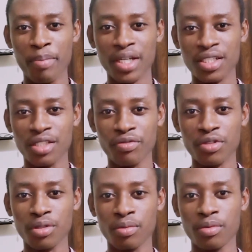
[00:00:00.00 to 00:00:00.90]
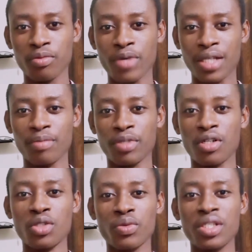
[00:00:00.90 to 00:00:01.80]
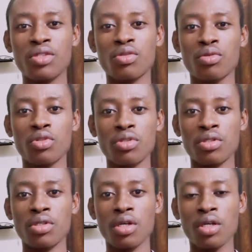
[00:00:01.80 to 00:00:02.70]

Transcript: making the video, because we need to use